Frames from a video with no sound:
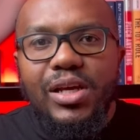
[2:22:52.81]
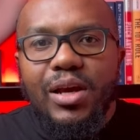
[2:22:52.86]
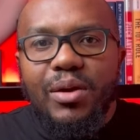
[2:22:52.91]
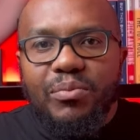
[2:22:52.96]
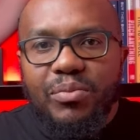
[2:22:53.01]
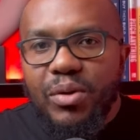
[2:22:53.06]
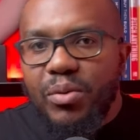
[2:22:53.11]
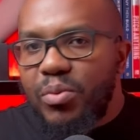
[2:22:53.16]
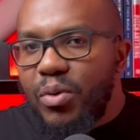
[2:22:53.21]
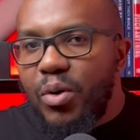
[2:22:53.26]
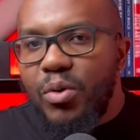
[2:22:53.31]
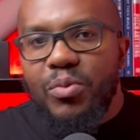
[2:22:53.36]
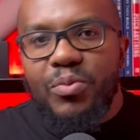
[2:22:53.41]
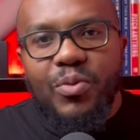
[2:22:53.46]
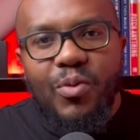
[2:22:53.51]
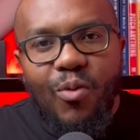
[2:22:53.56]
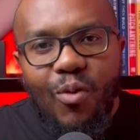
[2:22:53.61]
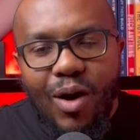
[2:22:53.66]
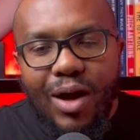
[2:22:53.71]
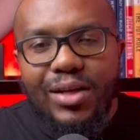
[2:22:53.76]
People will be
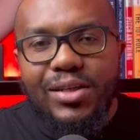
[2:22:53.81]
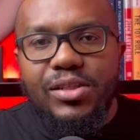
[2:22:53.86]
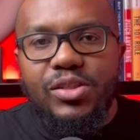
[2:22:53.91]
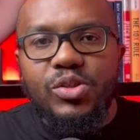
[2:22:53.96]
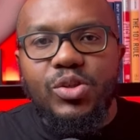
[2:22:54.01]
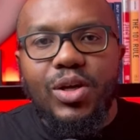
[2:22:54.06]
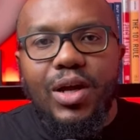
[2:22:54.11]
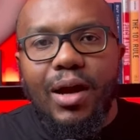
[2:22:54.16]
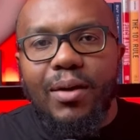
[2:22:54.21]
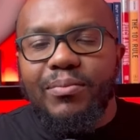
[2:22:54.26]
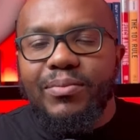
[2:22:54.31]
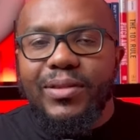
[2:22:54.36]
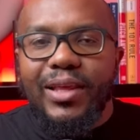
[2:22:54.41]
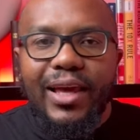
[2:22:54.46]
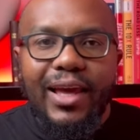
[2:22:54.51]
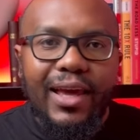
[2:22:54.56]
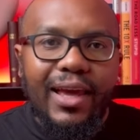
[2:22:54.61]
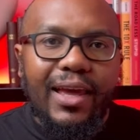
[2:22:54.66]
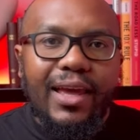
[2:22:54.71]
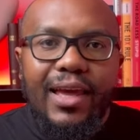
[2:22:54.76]
wanting to come
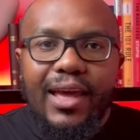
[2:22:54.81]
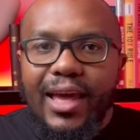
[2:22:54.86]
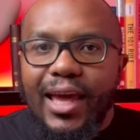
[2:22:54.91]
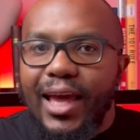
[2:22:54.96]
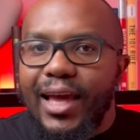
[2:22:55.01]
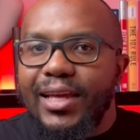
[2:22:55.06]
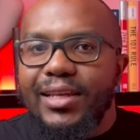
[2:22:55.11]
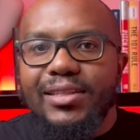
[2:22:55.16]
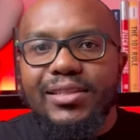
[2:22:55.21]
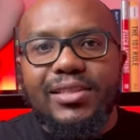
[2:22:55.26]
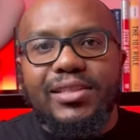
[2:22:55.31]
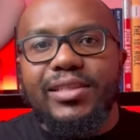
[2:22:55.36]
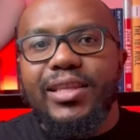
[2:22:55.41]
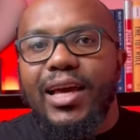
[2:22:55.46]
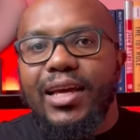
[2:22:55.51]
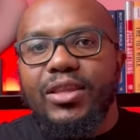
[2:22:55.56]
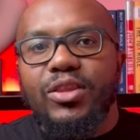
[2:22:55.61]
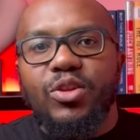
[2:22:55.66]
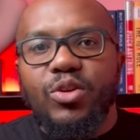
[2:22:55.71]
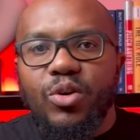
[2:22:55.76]
there, and
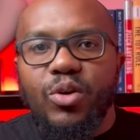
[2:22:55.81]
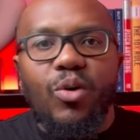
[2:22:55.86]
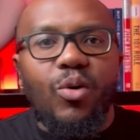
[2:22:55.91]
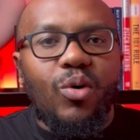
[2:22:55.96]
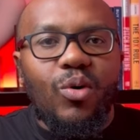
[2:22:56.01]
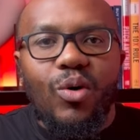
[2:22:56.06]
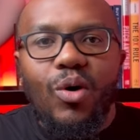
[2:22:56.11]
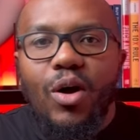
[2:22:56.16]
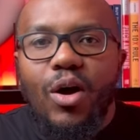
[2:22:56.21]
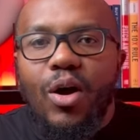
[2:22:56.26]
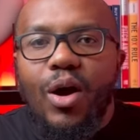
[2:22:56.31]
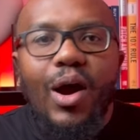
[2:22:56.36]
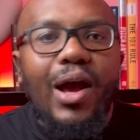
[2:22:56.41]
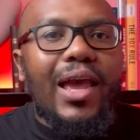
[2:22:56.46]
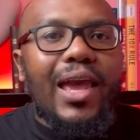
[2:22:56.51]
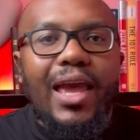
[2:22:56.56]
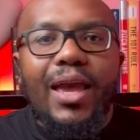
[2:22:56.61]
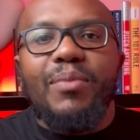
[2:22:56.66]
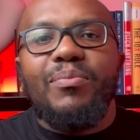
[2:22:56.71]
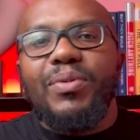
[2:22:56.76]
like the
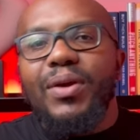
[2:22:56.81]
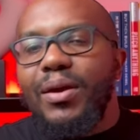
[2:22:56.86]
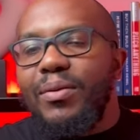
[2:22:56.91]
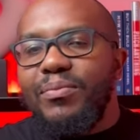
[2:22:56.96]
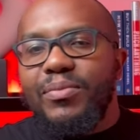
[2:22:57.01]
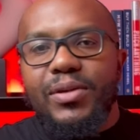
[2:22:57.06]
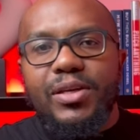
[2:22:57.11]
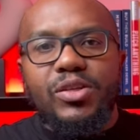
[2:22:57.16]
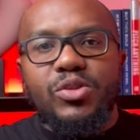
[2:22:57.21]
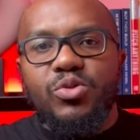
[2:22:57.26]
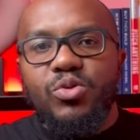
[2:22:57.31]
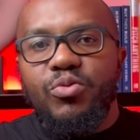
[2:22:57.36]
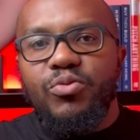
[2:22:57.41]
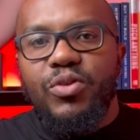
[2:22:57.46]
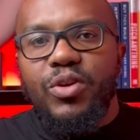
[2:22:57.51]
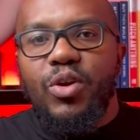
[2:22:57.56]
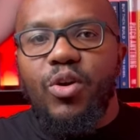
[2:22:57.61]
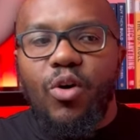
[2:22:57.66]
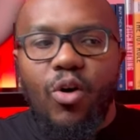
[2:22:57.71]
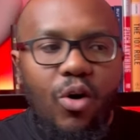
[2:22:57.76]
Airbnbs will
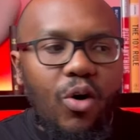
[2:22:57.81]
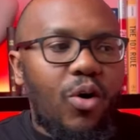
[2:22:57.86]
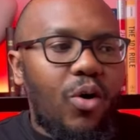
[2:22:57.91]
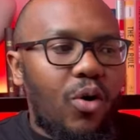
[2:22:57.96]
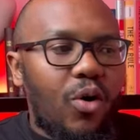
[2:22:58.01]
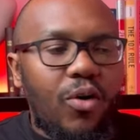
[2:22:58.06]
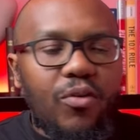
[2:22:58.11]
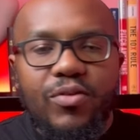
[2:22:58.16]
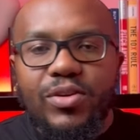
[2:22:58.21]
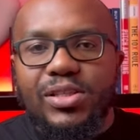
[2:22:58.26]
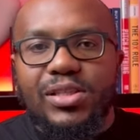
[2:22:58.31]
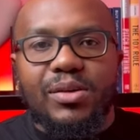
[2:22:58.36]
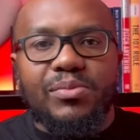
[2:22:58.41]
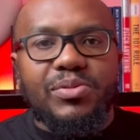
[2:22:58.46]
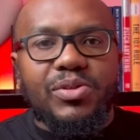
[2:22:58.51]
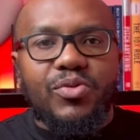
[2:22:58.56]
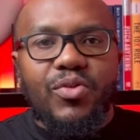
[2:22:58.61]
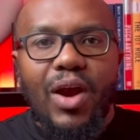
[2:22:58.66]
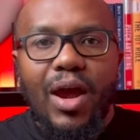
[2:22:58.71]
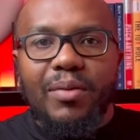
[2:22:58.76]
be
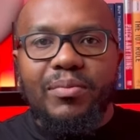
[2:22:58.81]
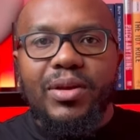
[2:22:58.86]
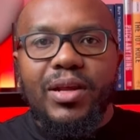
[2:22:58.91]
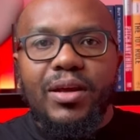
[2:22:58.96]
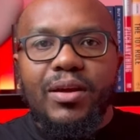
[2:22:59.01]
oversubscribed.